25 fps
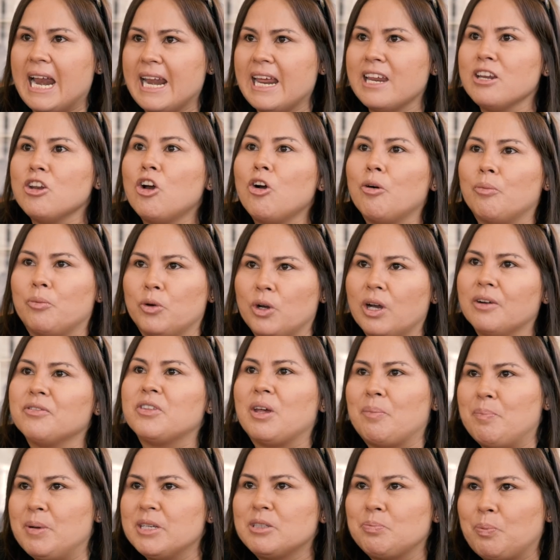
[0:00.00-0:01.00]
And I know we have
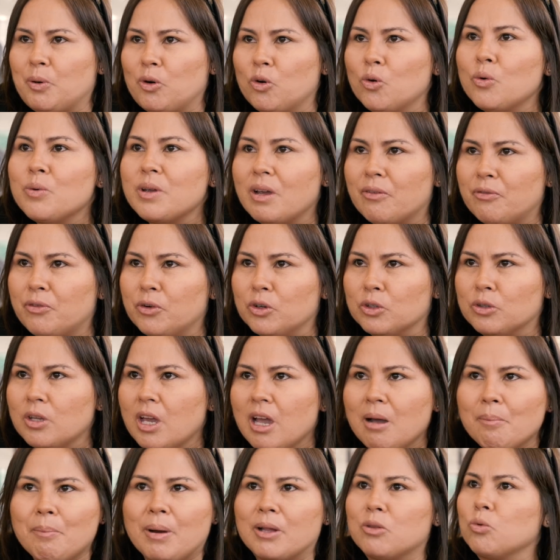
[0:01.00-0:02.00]
the best Peruvian food,
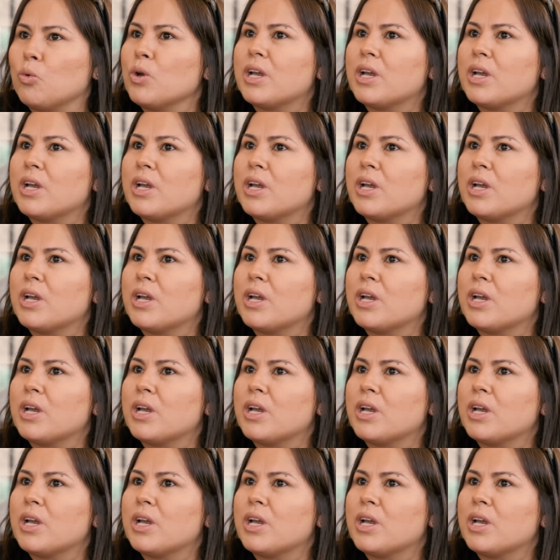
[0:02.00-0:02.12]
but